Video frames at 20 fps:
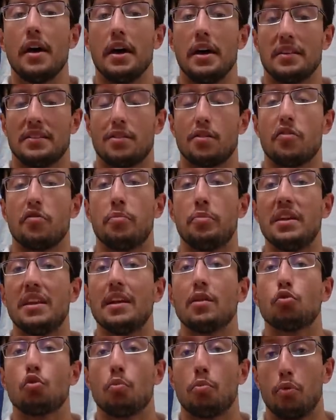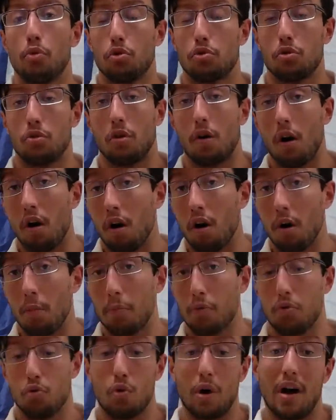Instead of beating the person up,
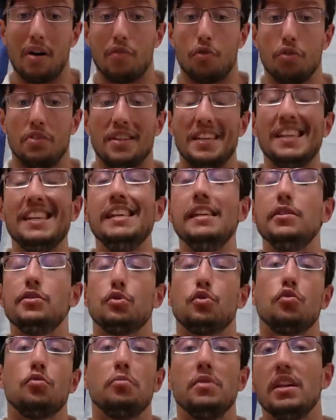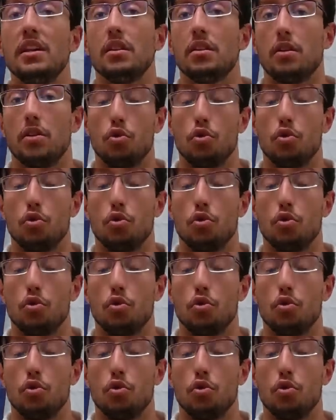you have an easier mean.